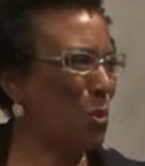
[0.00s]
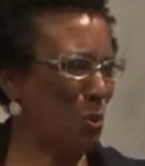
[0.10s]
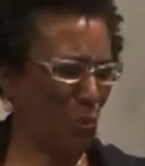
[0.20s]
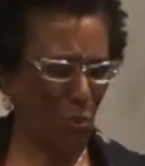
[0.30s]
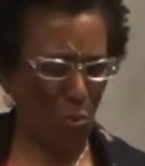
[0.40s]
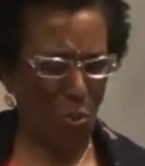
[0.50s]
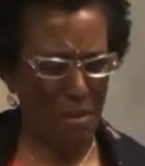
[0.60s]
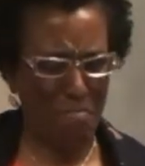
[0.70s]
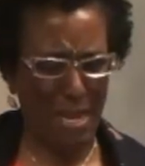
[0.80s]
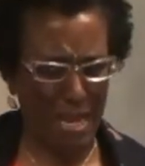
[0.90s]
Oof,
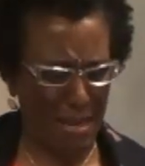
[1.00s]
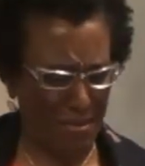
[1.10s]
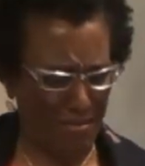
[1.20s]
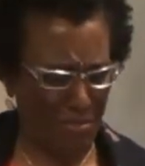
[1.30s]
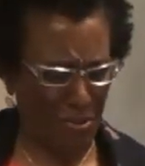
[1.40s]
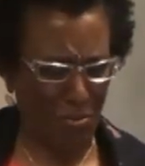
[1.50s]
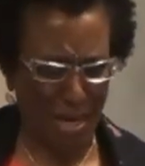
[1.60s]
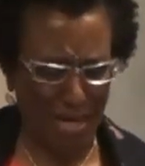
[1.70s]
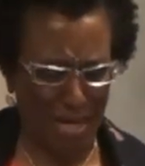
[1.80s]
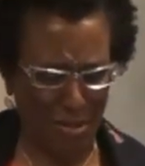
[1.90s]
1 minute. Do
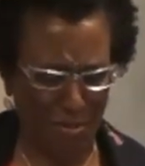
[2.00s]
I need to,